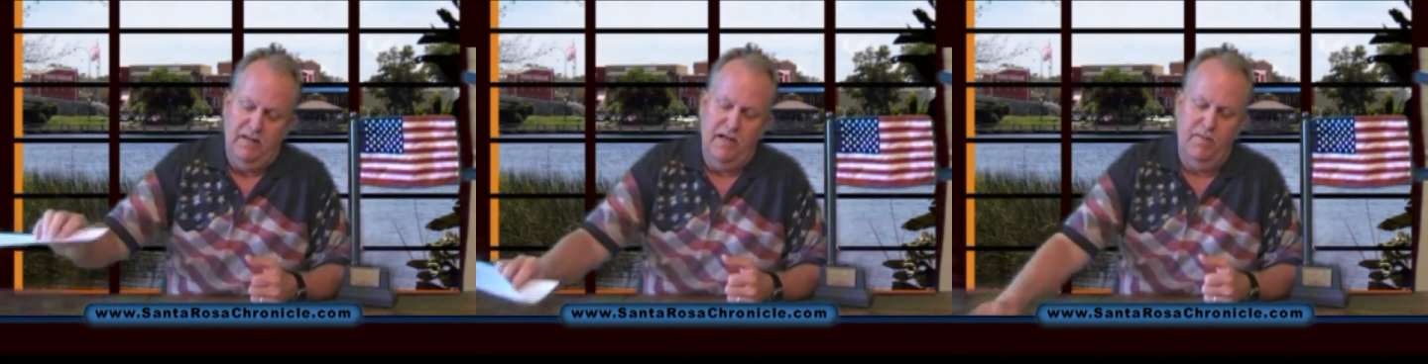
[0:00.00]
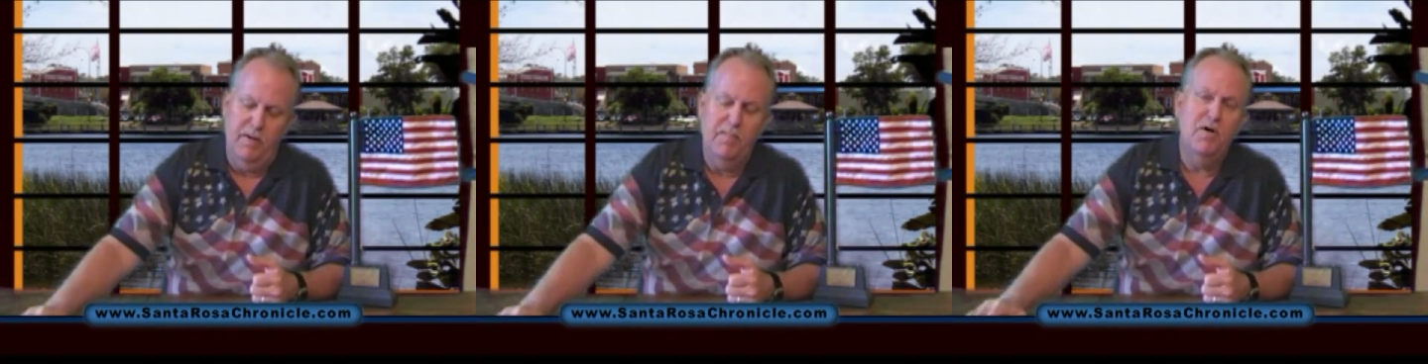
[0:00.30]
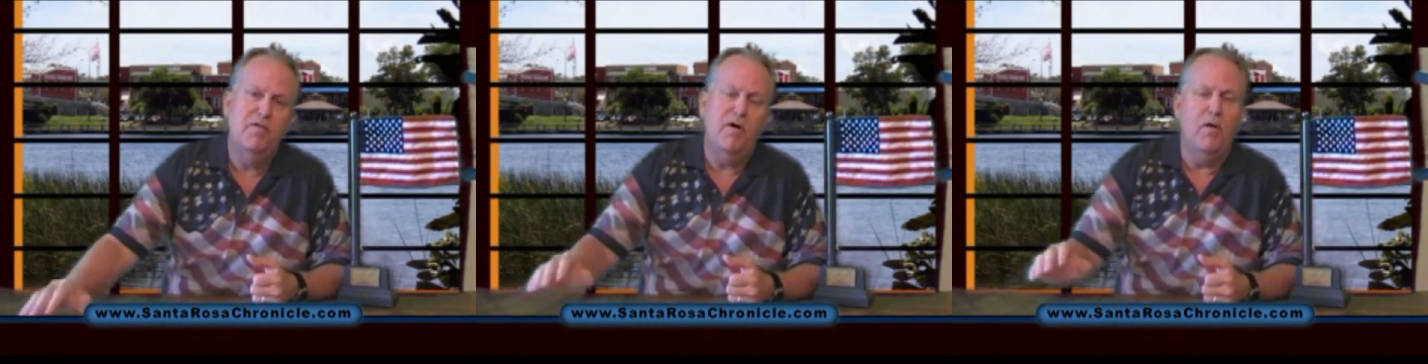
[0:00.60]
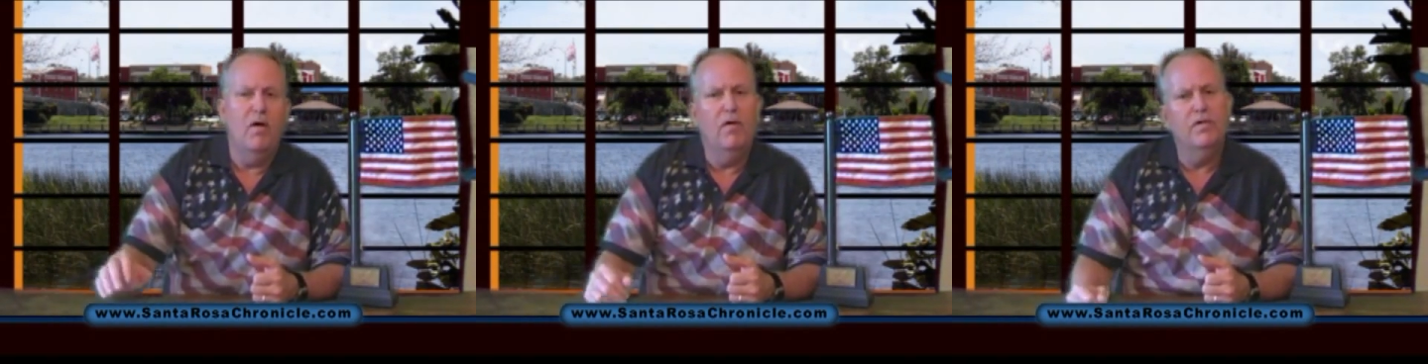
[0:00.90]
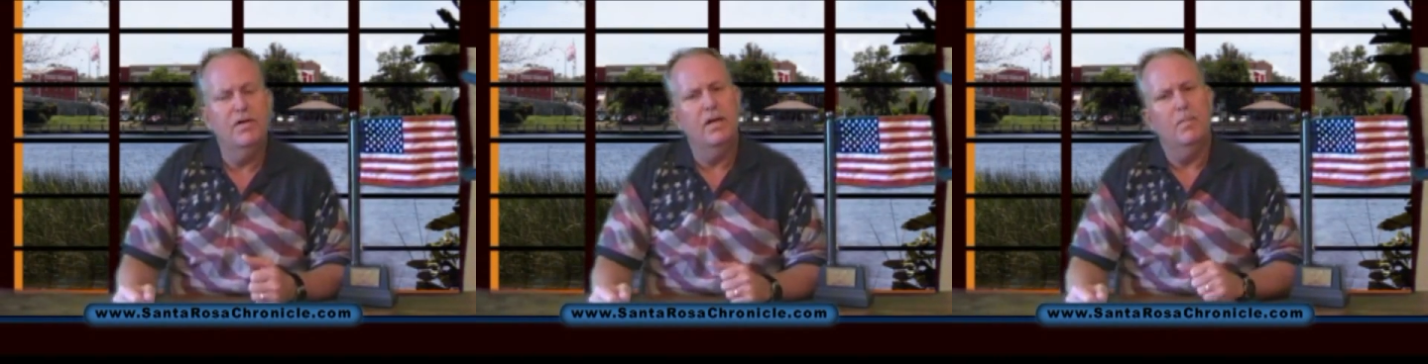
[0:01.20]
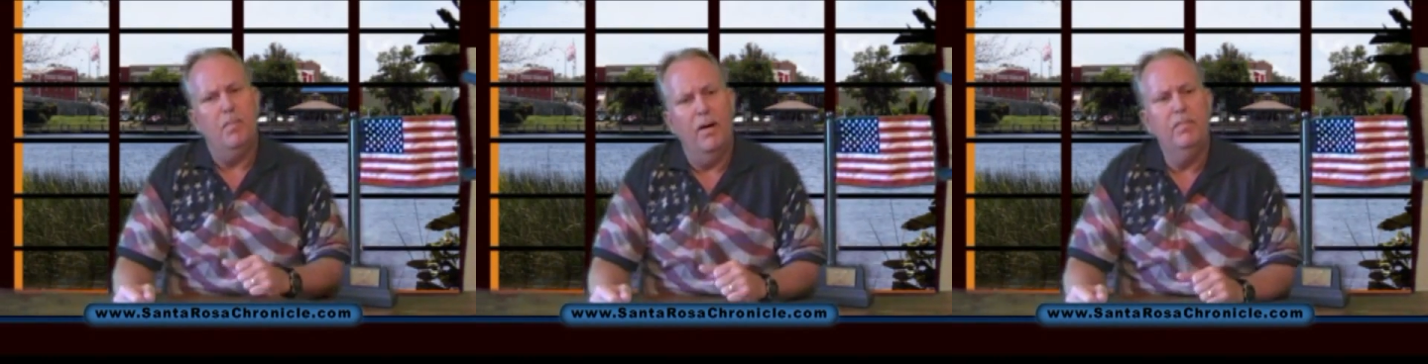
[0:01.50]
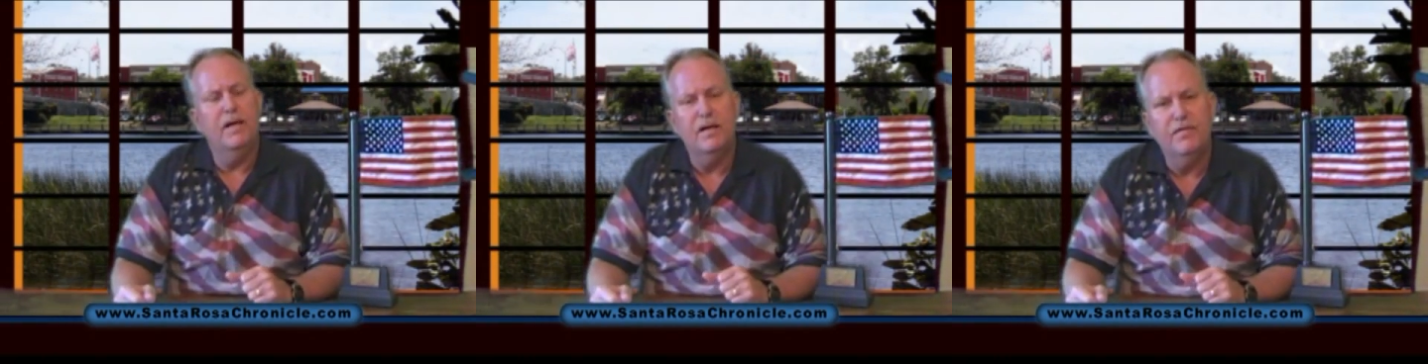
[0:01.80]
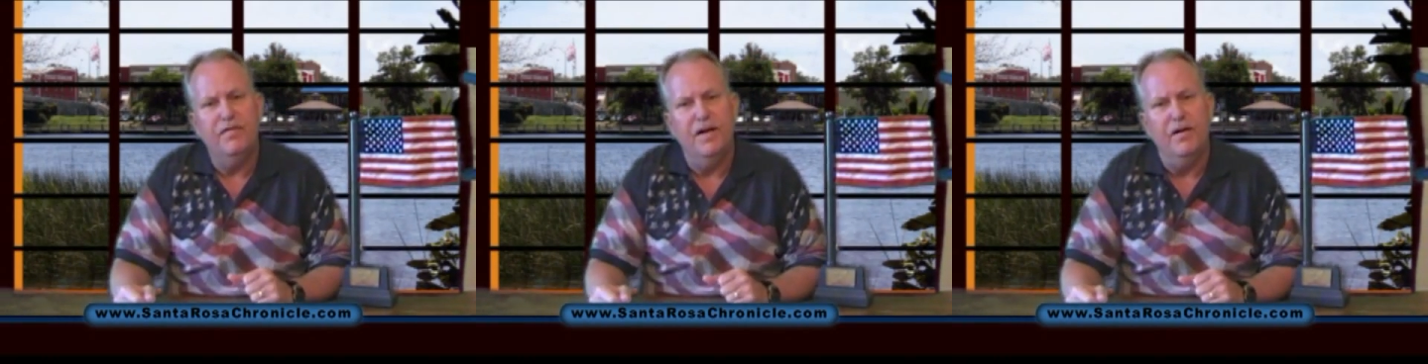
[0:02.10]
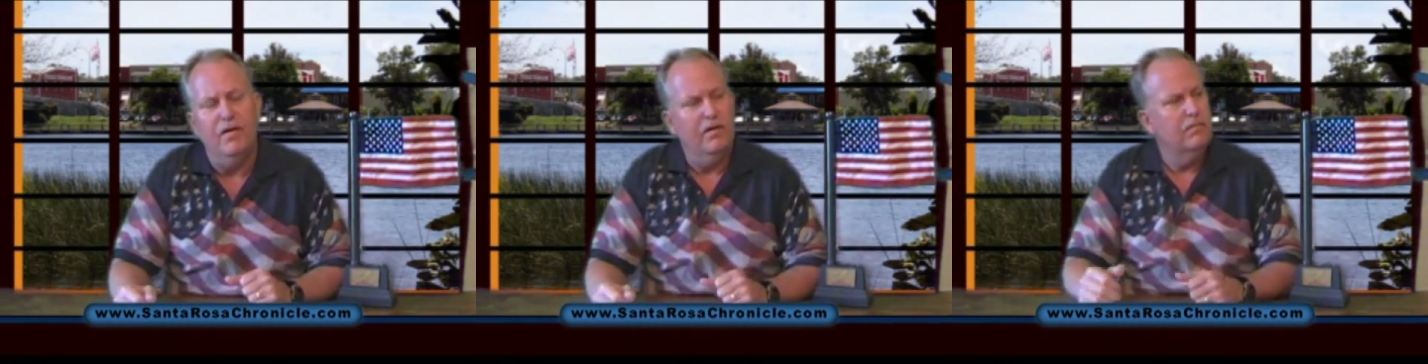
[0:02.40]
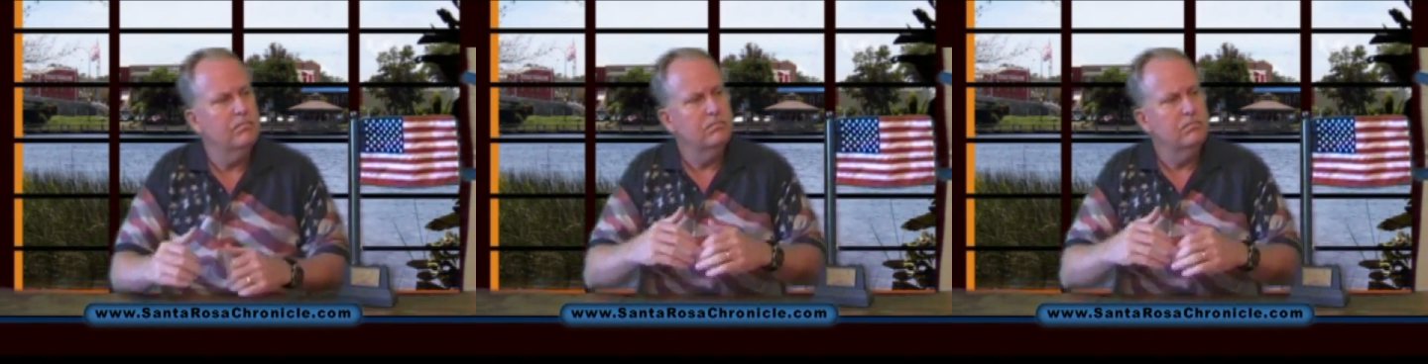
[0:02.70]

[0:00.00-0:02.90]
Then we move on over to the public defender.